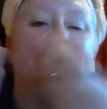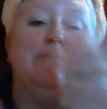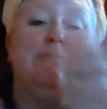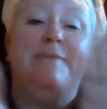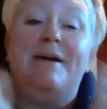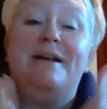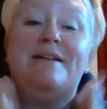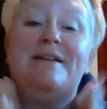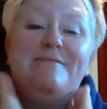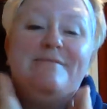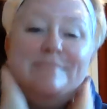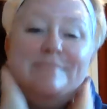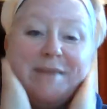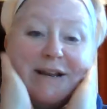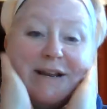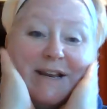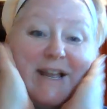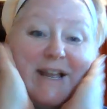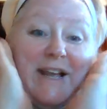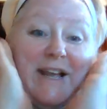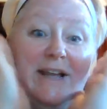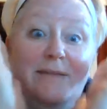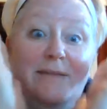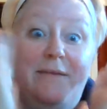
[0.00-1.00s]
my
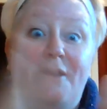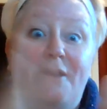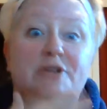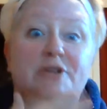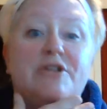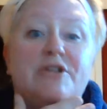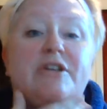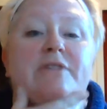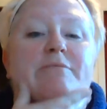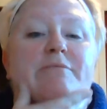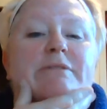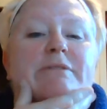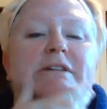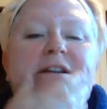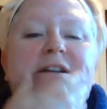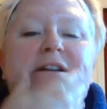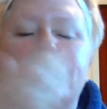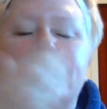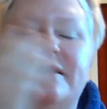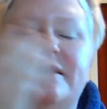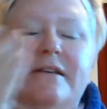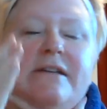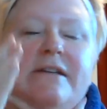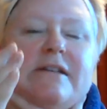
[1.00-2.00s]
neck and my chin
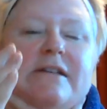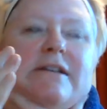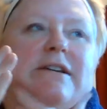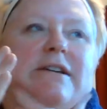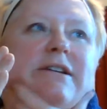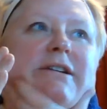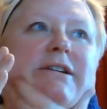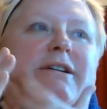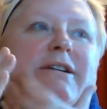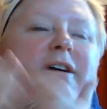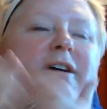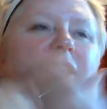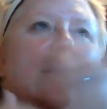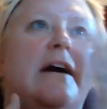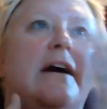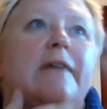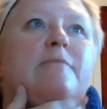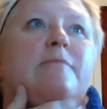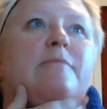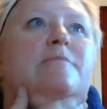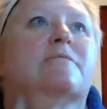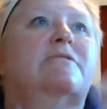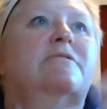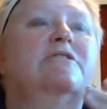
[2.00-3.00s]
because
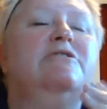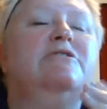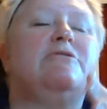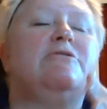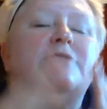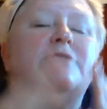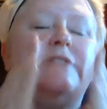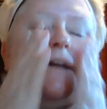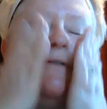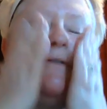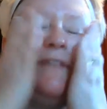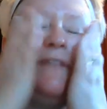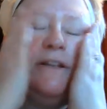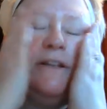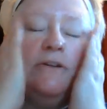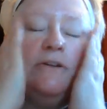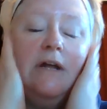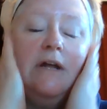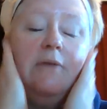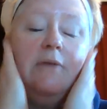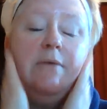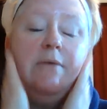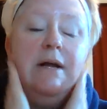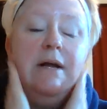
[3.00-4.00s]
definitely do
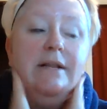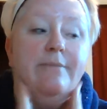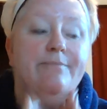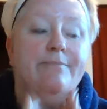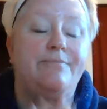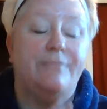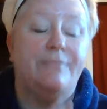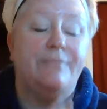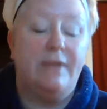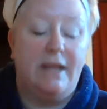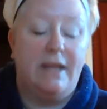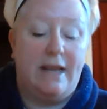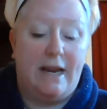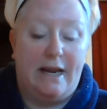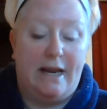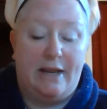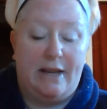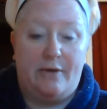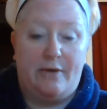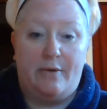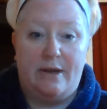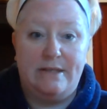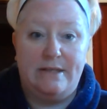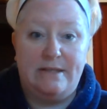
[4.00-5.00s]
not want any
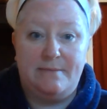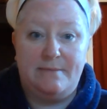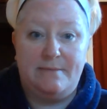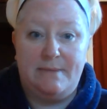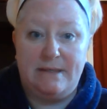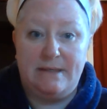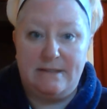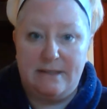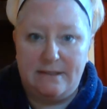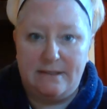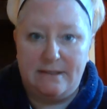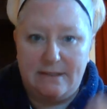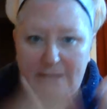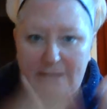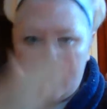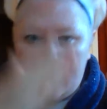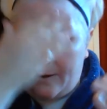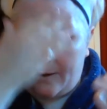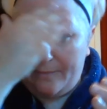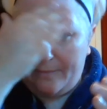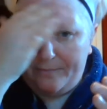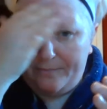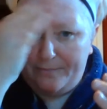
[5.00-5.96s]
crazy business there